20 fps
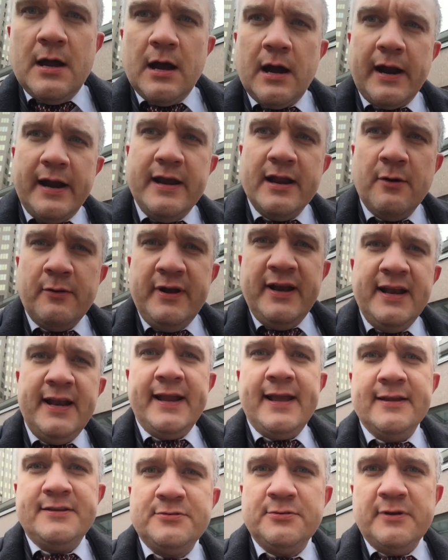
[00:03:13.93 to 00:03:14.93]
All right, now we need
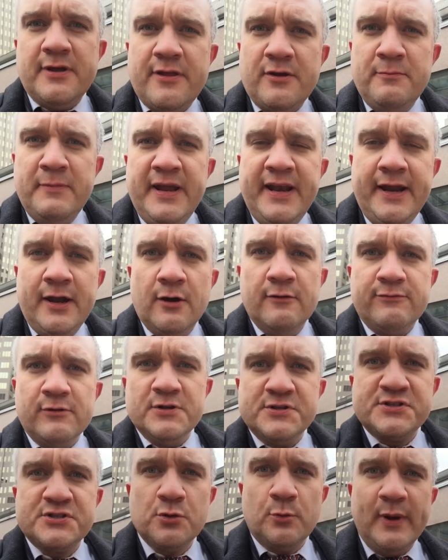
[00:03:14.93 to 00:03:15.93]
to get to another meeting over
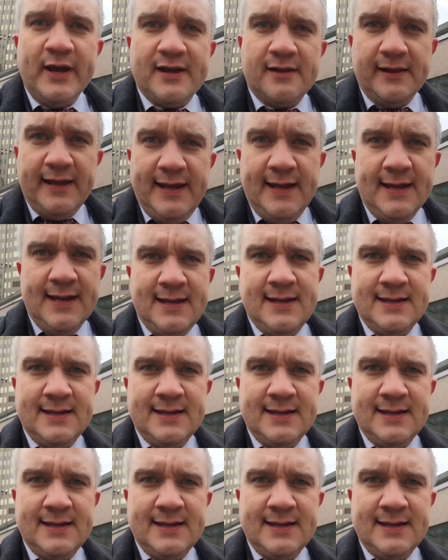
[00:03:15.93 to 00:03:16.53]
in Sewickley.